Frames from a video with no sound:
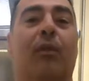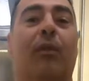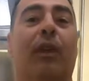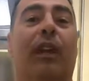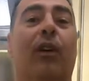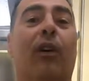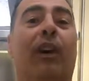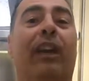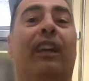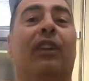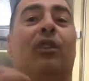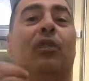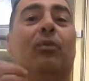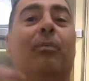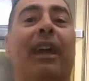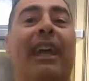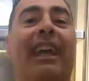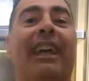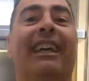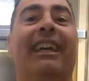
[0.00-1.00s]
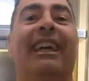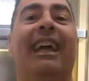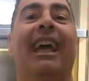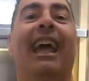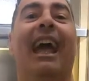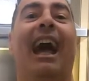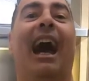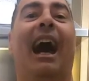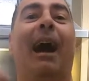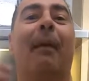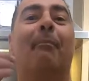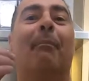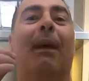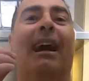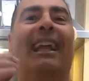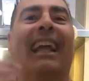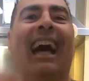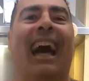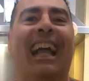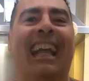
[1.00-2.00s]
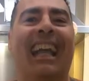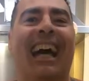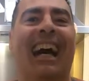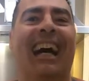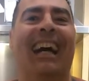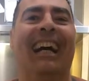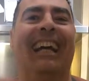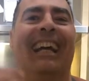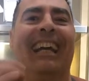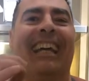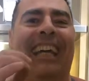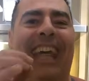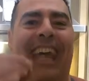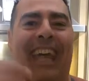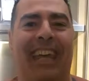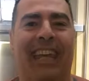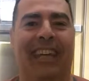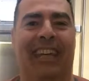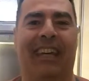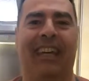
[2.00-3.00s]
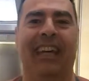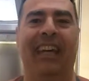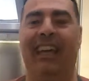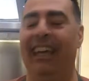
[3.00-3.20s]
We're going to make a banana cake.